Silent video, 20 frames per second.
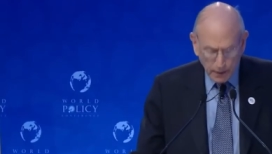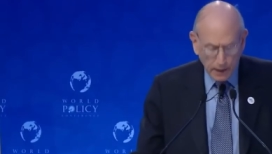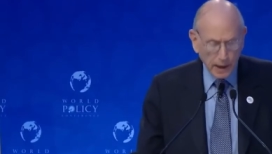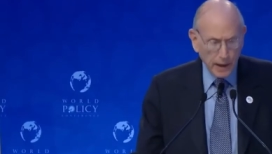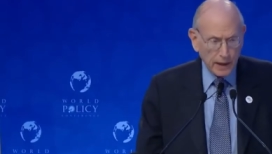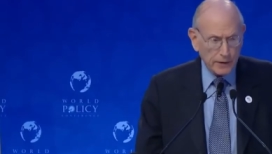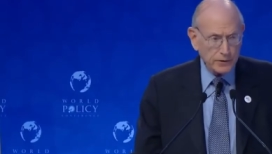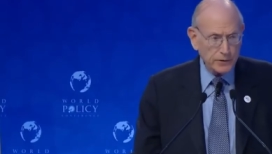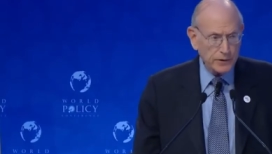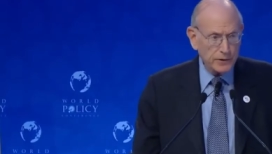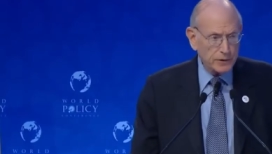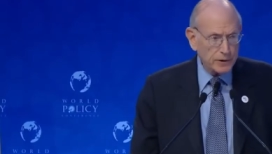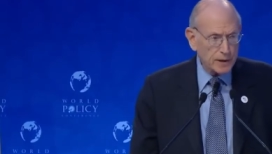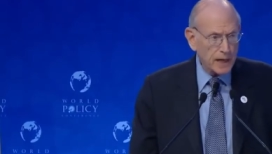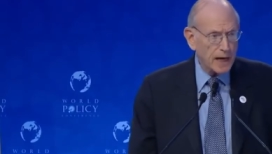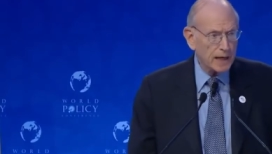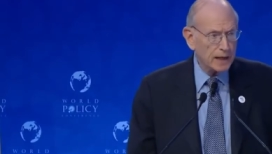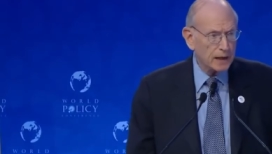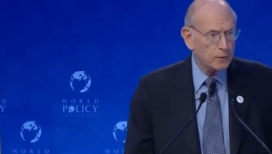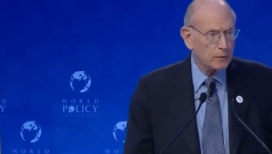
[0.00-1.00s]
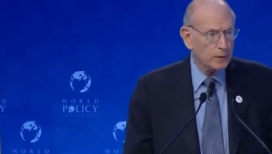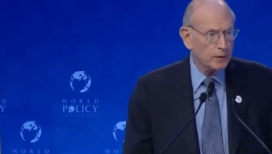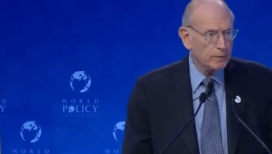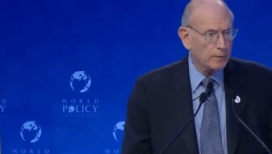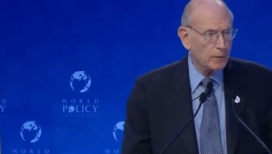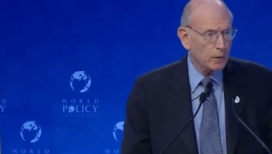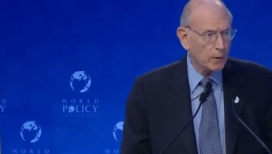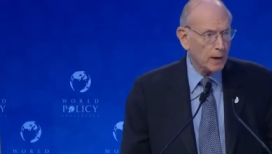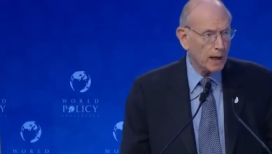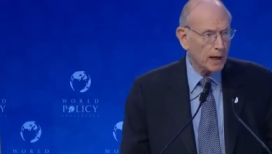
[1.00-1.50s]
has sided with
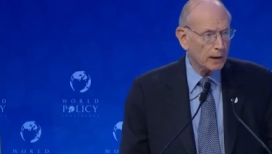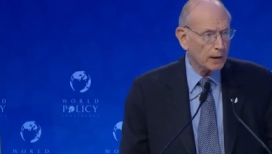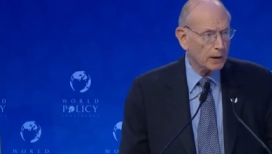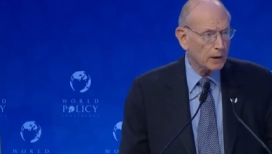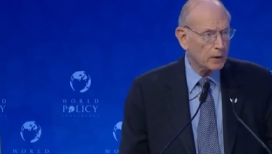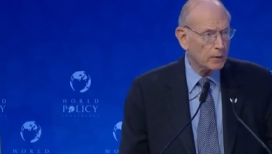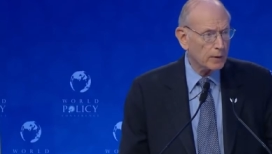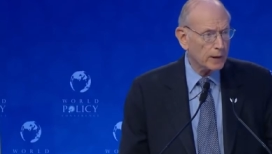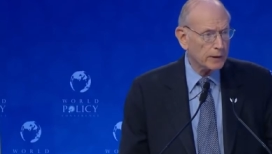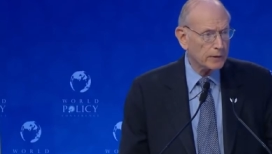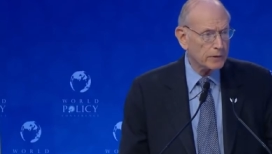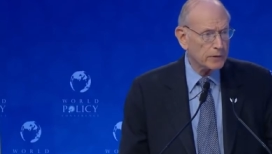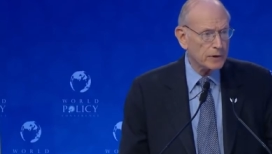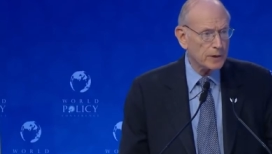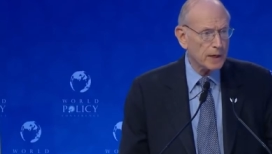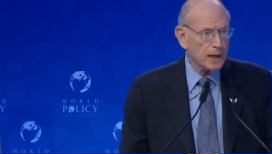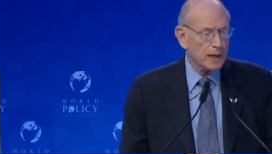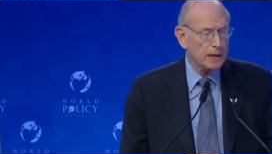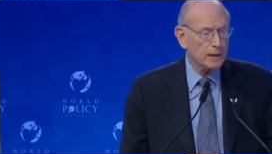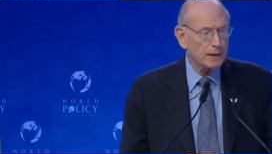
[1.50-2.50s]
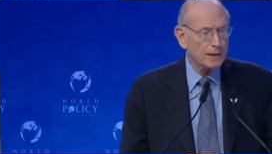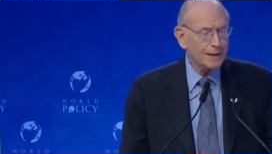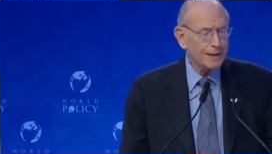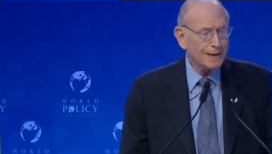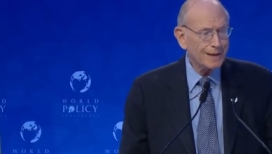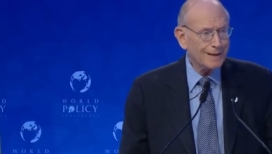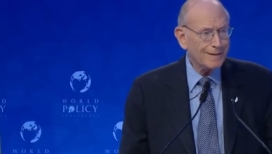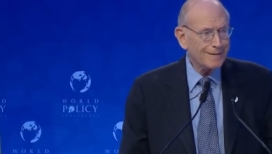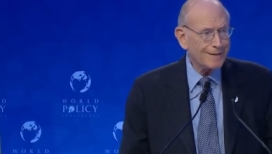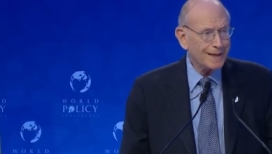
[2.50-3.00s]
Morocco and said
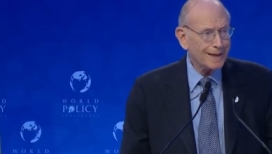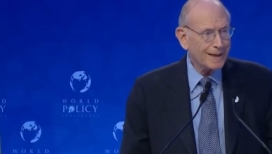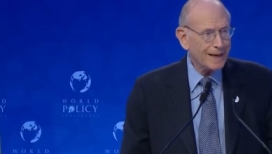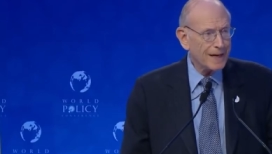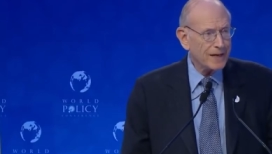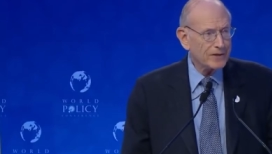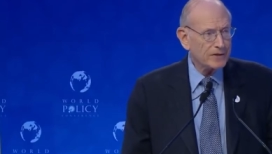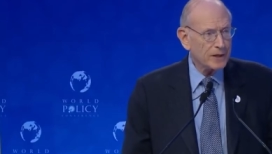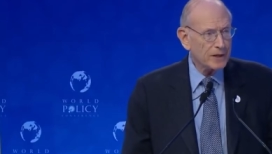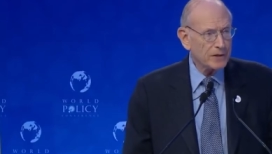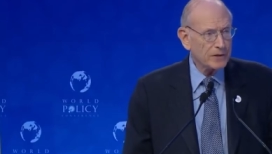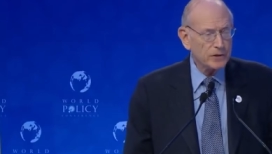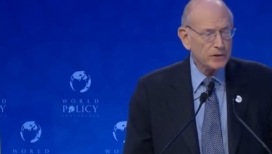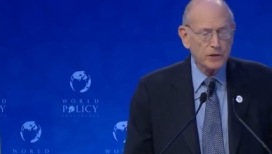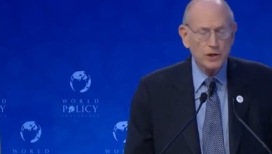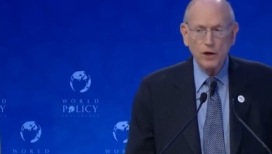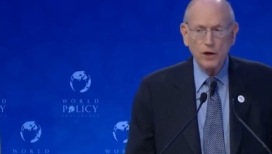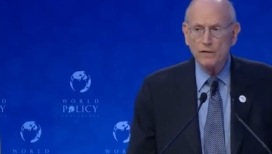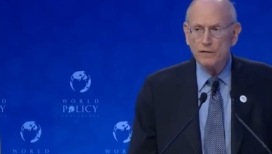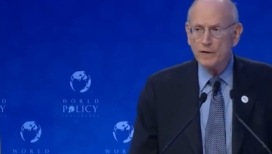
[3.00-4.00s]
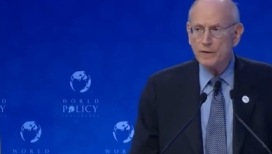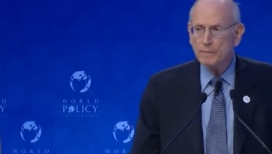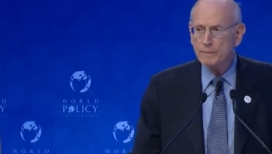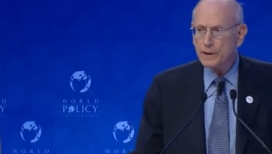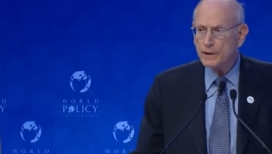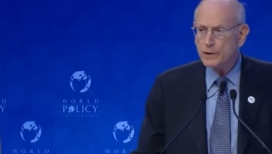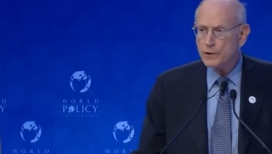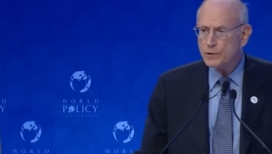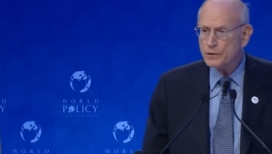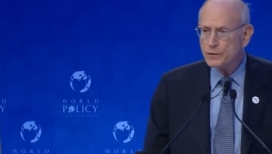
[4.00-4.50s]
that as a self
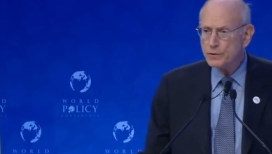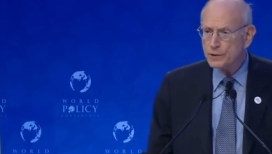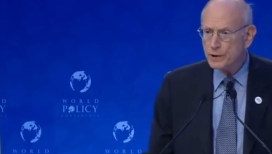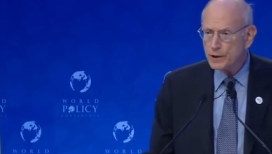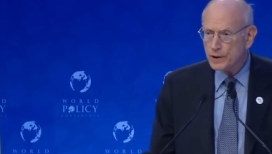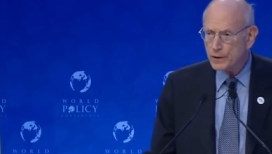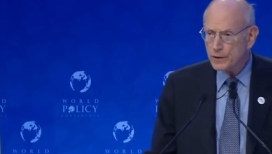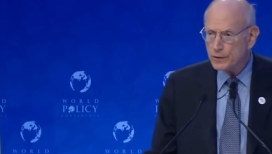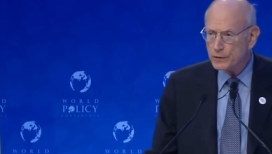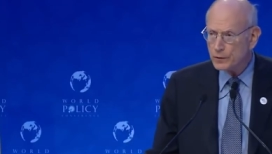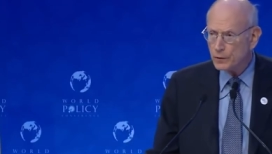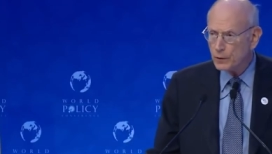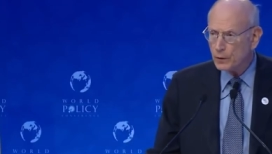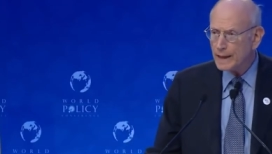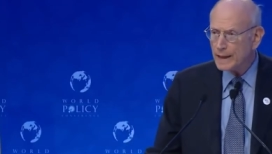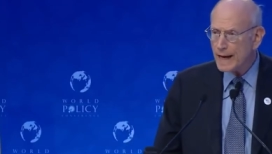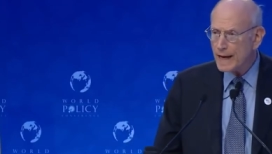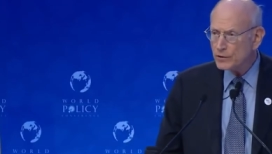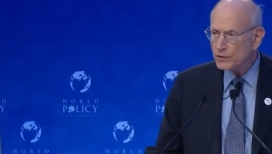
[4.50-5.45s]
administered territory, as